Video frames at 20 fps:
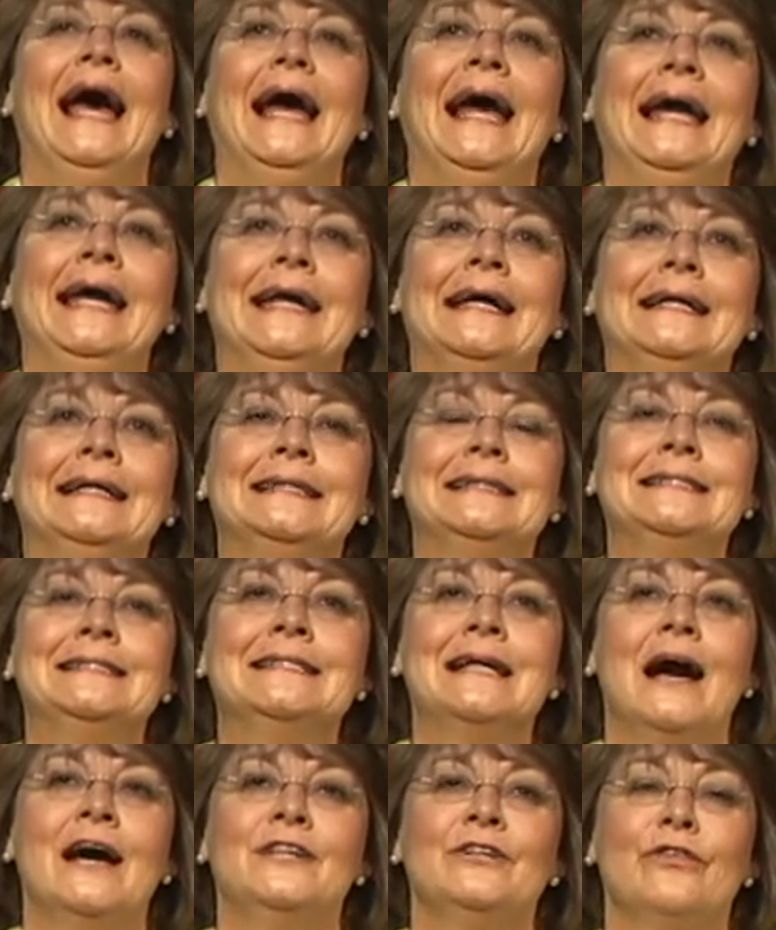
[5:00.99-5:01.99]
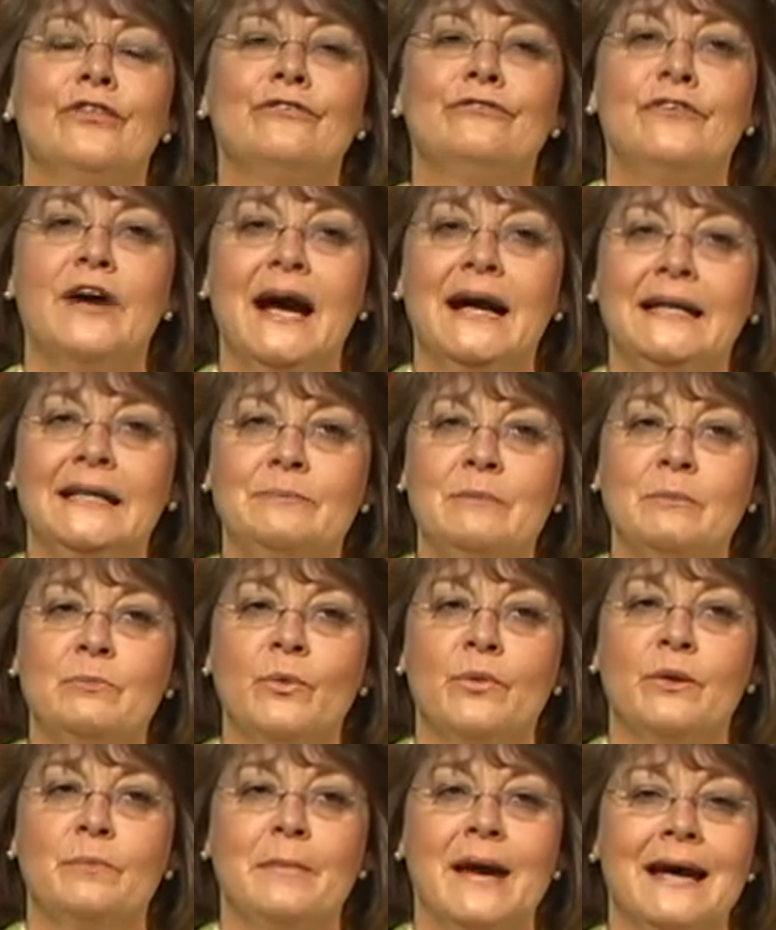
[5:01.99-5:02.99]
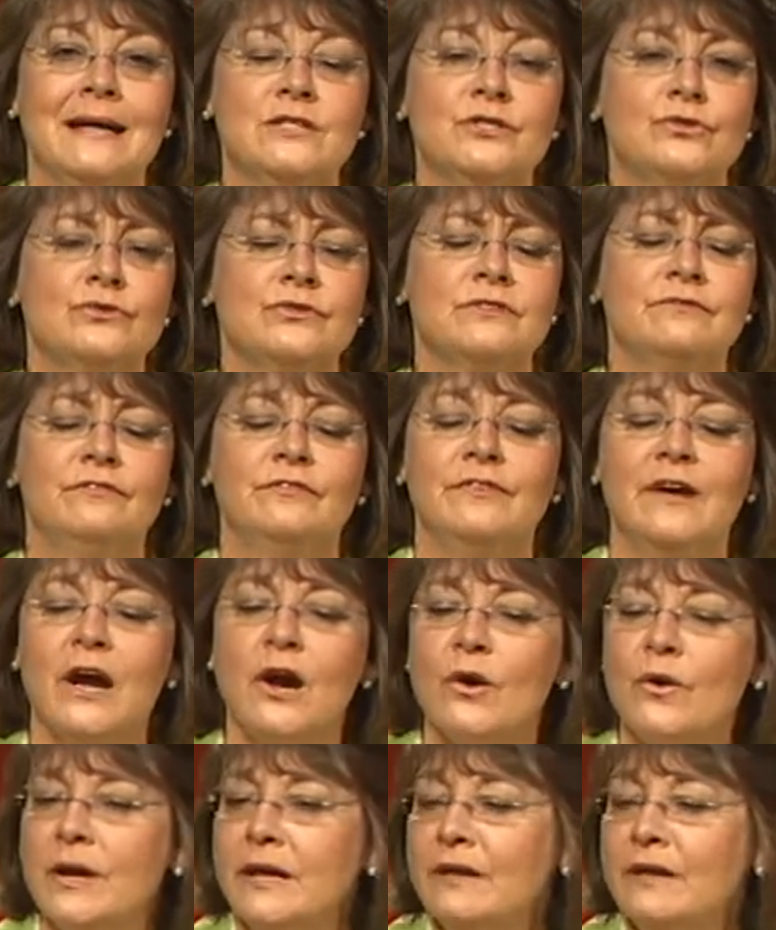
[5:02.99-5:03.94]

And another faculty member with a master's, very